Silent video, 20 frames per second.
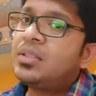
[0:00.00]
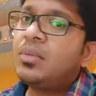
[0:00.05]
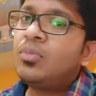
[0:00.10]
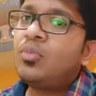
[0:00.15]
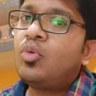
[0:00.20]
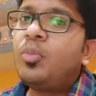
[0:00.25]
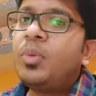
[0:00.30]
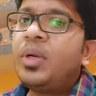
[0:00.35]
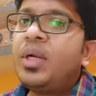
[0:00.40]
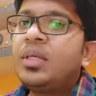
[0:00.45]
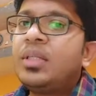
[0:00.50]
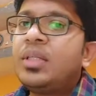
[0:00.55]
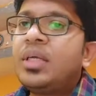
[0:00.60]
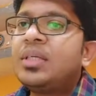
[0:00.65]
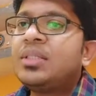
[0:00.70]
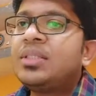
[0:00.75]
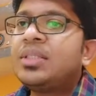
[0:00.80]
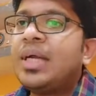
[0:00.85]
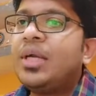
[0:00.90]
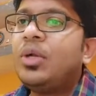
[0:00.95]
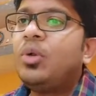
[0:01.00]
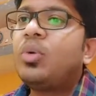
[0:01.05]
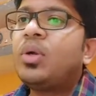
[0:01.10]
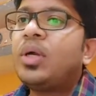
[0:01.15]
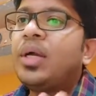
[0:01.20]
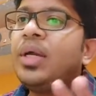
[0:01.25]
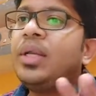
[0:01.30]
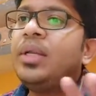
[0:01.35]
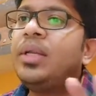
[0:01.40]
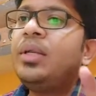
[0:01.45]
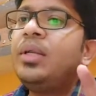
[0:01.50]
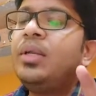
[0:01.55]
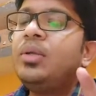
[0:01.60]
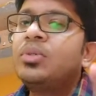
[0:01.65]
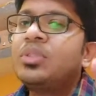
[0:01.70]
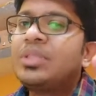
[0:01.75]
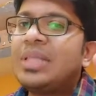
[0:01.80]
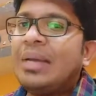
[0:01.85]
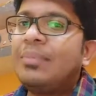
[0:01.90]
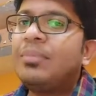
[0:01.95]
The moment that cytokine
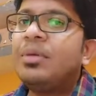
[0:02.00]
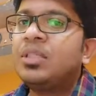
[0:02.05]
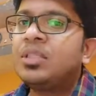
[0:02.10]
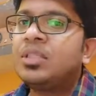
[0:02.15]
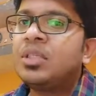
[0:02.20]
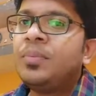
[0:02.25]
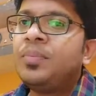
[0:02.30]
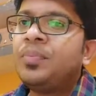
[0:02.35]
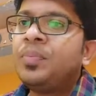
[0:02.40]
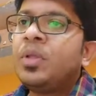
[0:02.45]
induced damage,